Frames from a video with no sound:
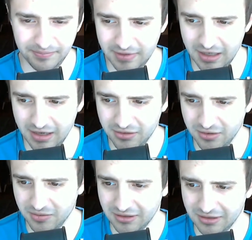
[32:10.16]
Yeah, I don't
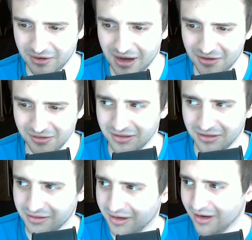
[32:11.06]
know what the crackle
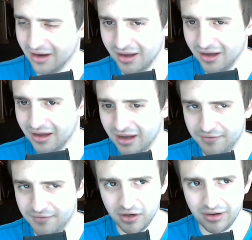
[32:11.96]
is.
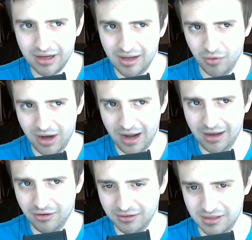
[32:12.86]
If you go to
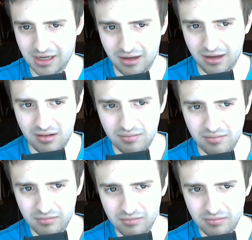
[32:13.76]
emberaddons.com,